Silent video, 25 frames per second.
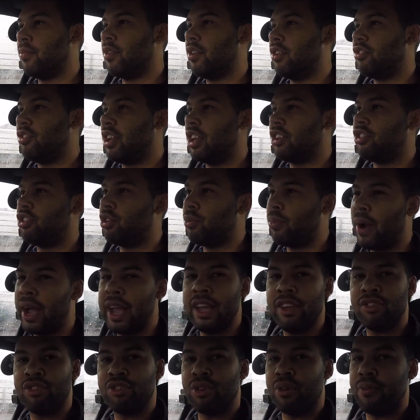
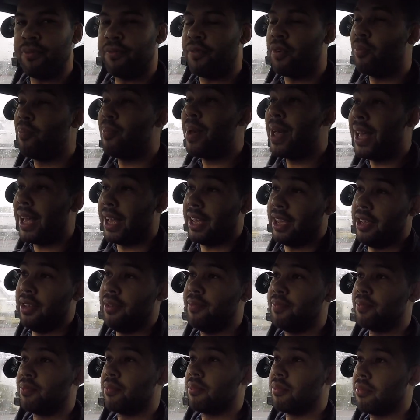situation. For me,
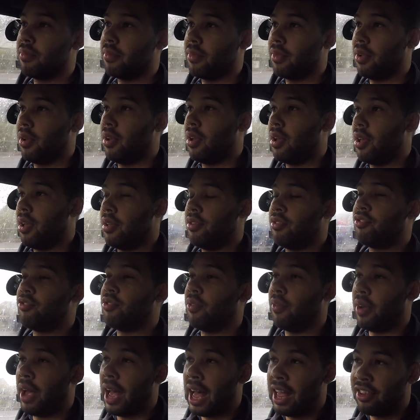
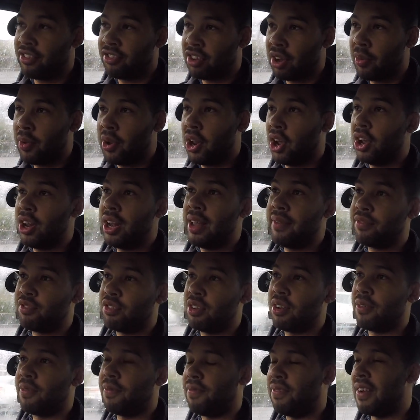as someone who lives
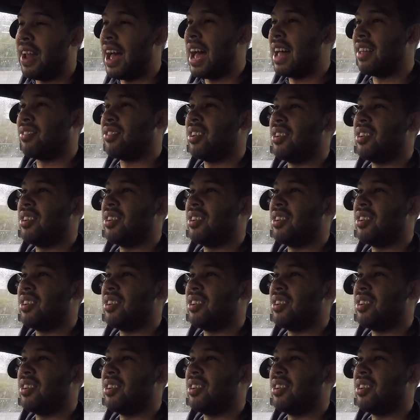in a flat